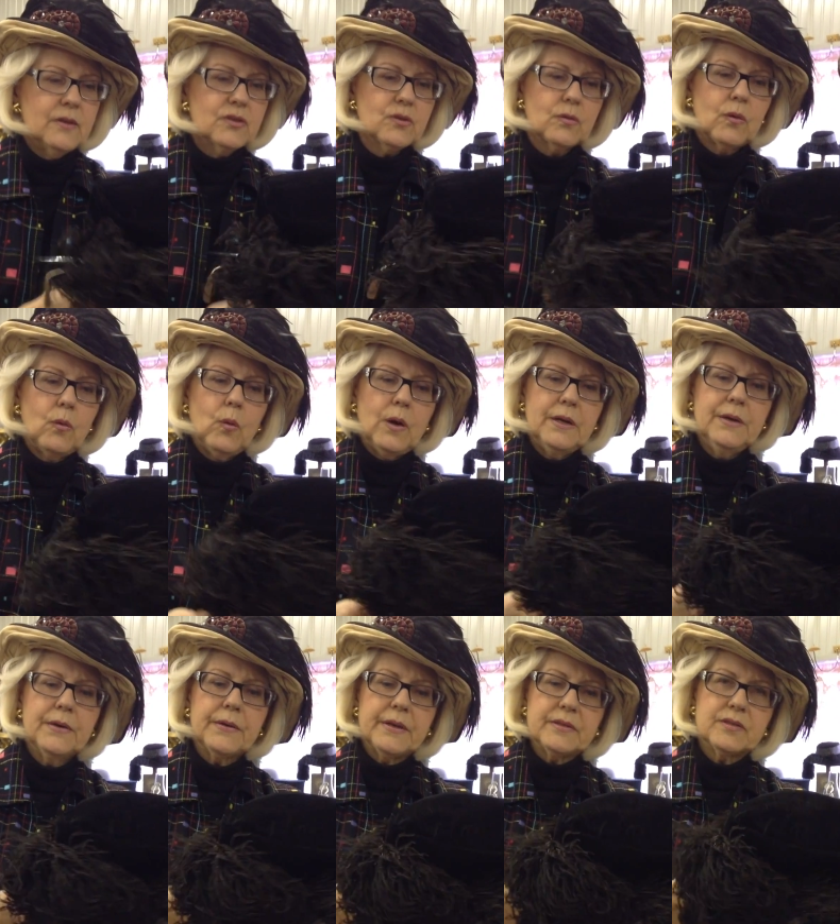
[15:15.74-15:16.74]
So no
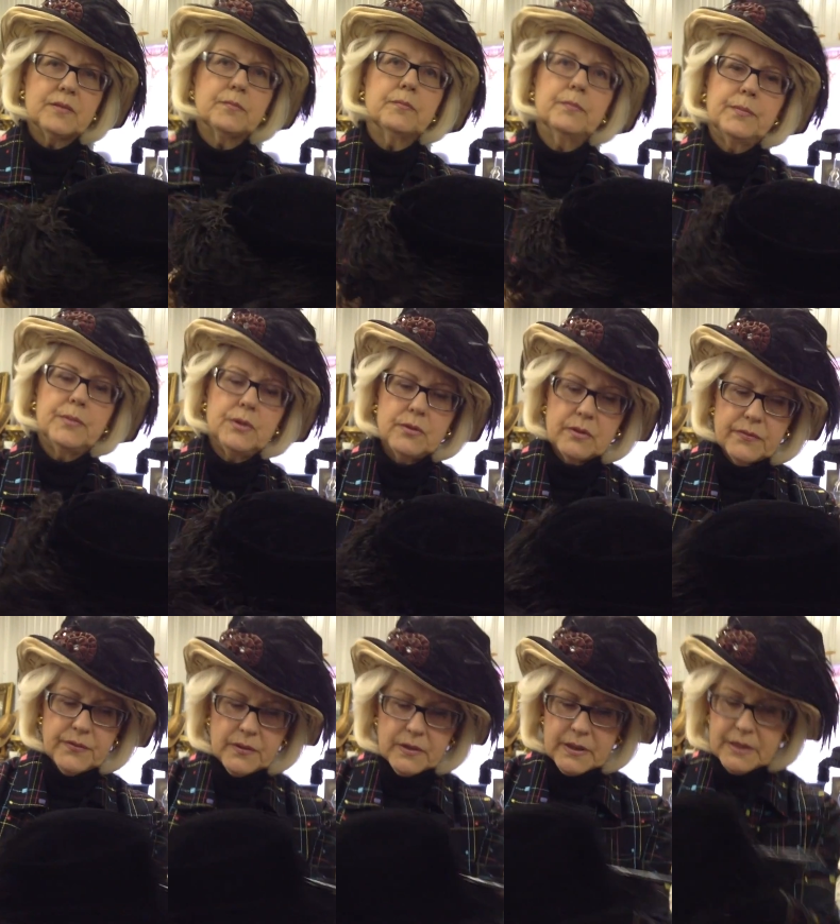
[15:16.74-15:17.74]
wonder it's in
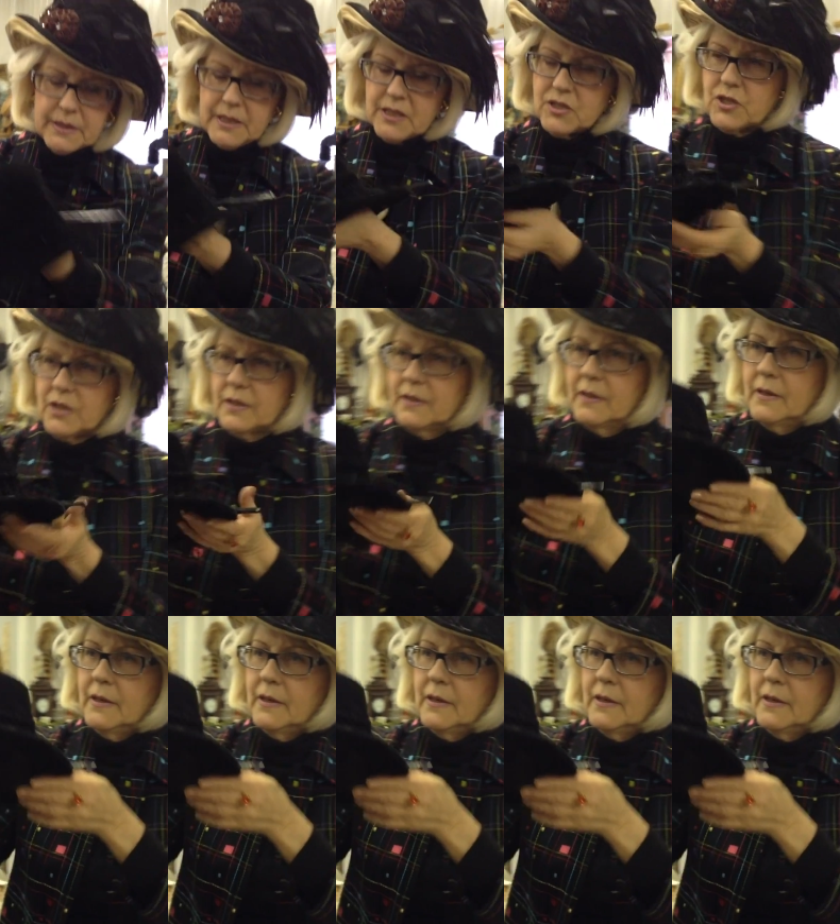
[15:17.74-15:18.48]
beautiful condition.